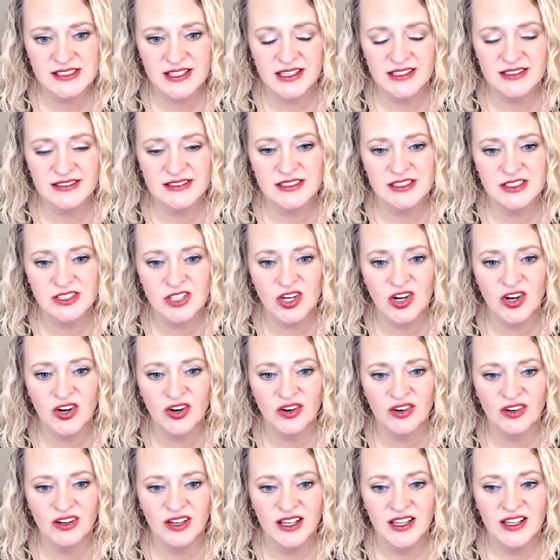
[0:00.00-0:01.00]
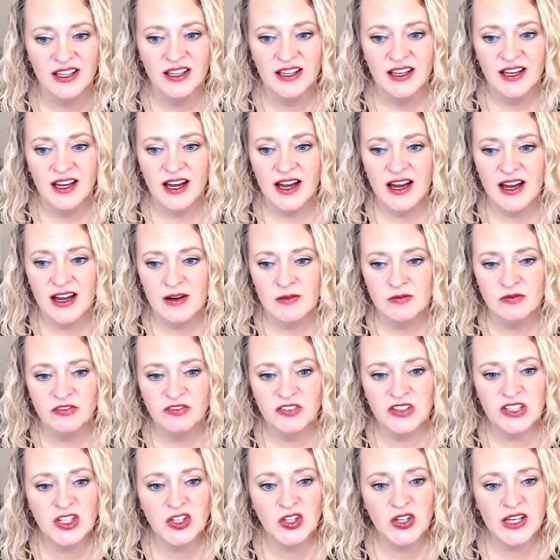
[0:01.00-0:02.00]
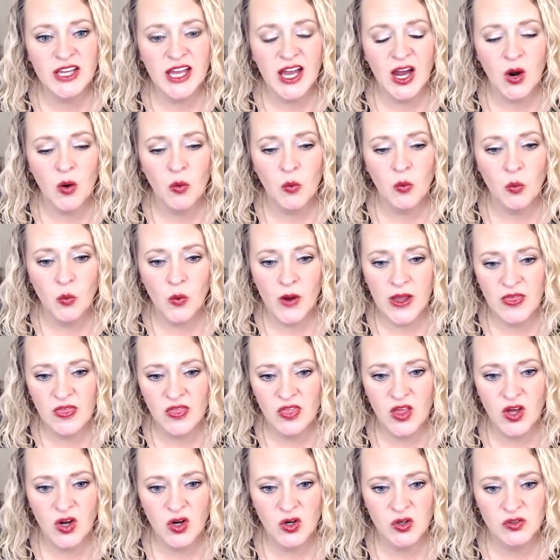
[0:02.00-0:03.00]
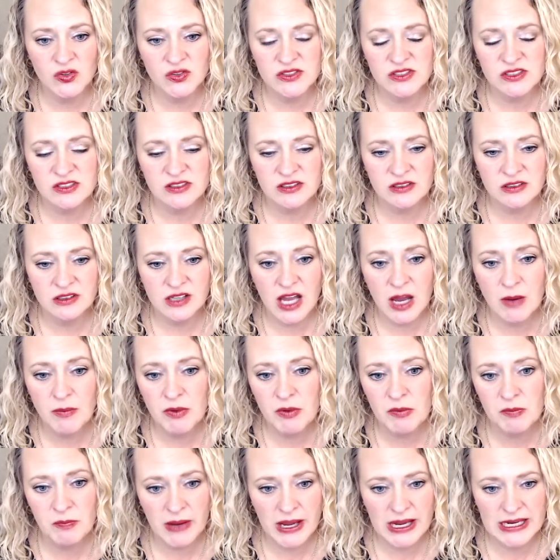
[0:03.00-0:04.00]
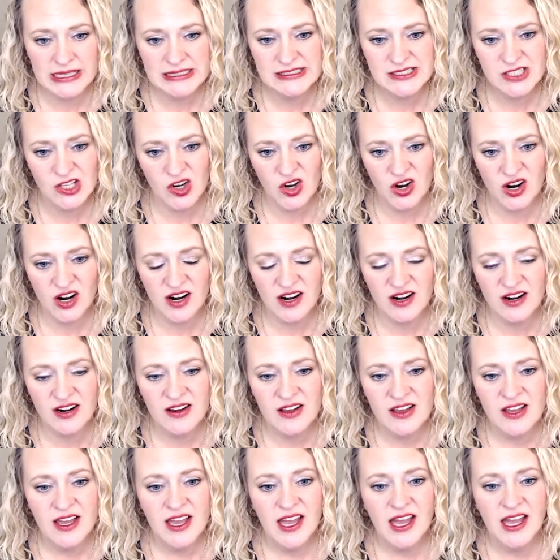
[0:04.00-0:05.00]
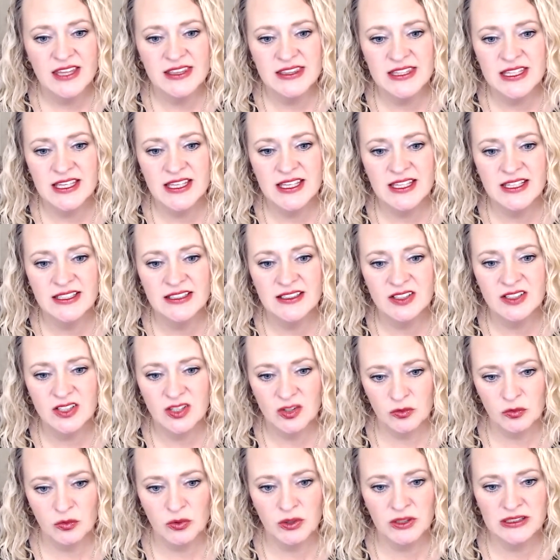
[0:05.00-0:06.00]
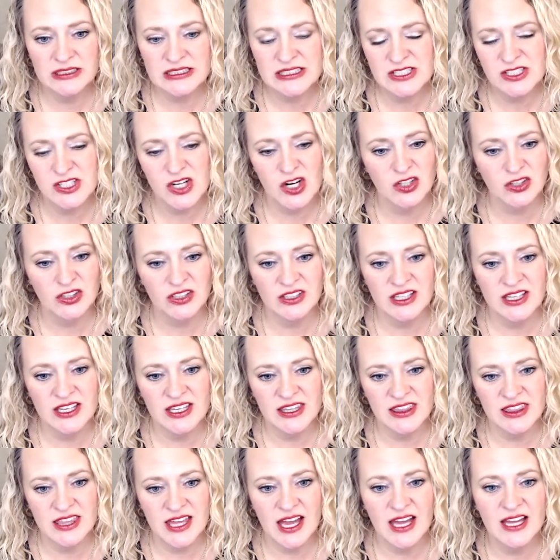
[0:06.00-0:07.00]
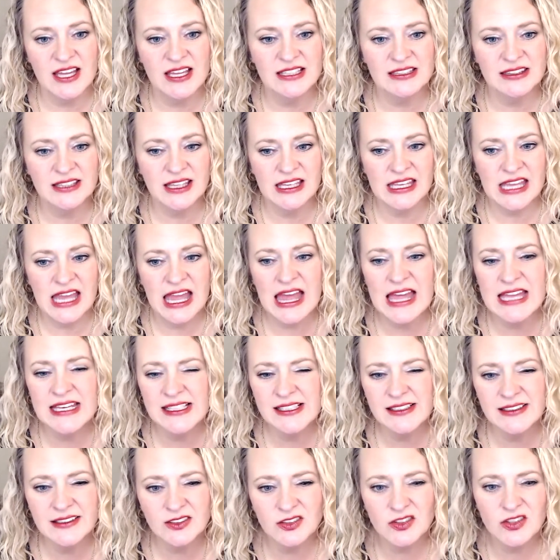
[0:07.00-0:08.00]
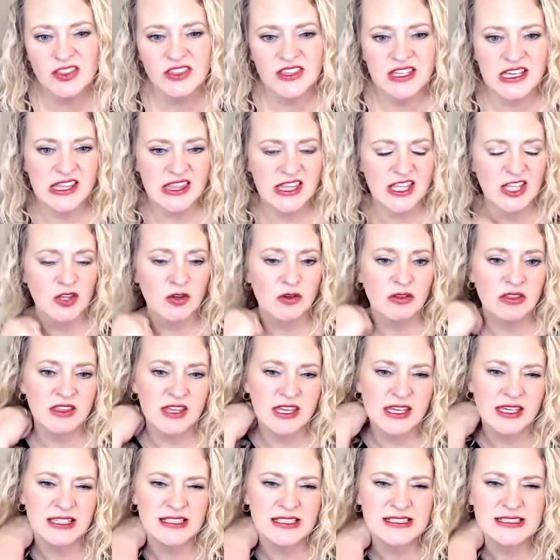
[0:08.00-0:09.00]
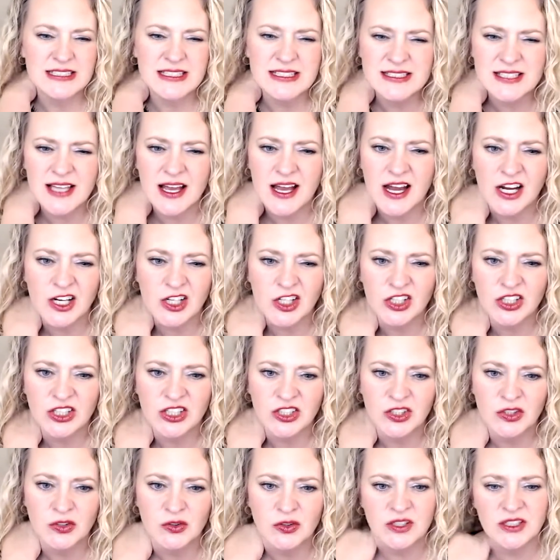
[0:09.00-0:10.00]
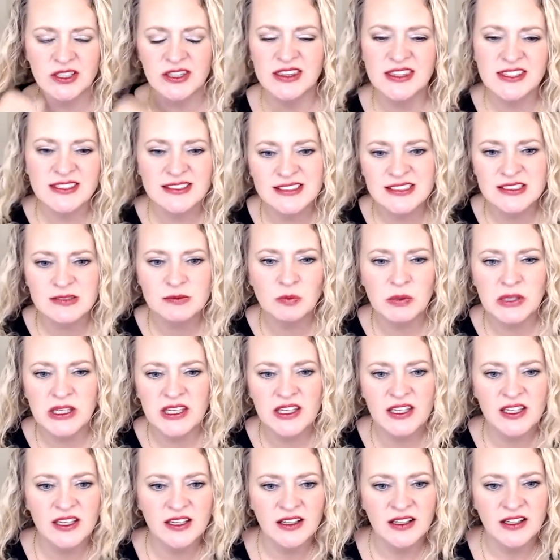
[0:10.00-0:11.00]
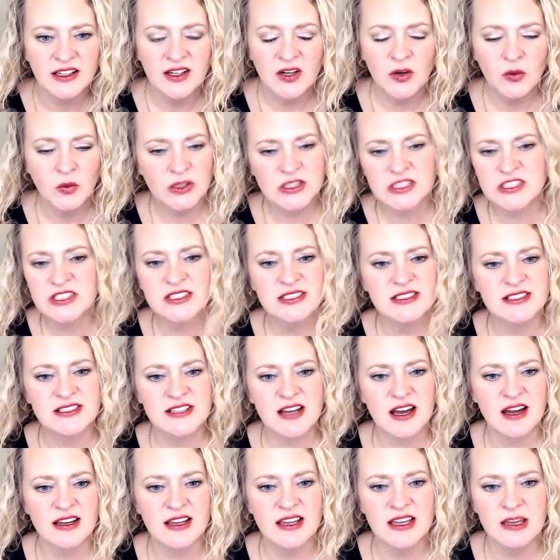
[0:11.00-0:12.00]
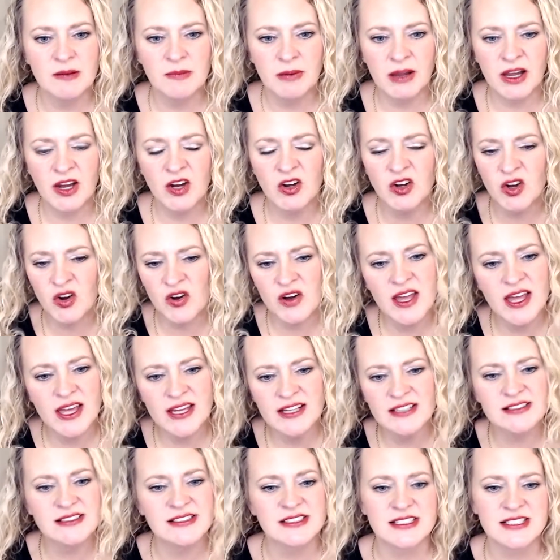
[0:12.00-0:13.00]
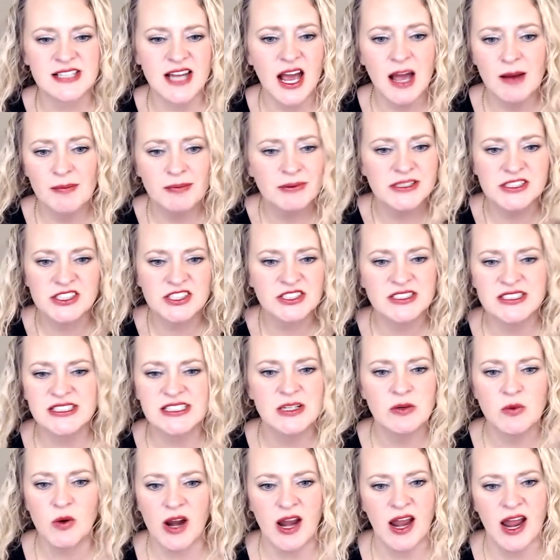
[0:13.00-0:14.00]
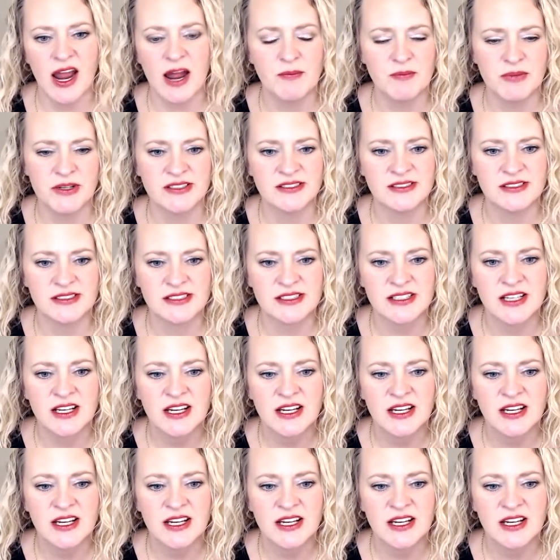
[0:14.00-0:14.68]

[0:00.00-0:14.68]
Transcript: And so figuring out when those couple bites are, and then really start looking at that. And like, any little thing that you think, is this a hunger cue? Could this be what she's talking about? Go ahead and stop and just see what happens.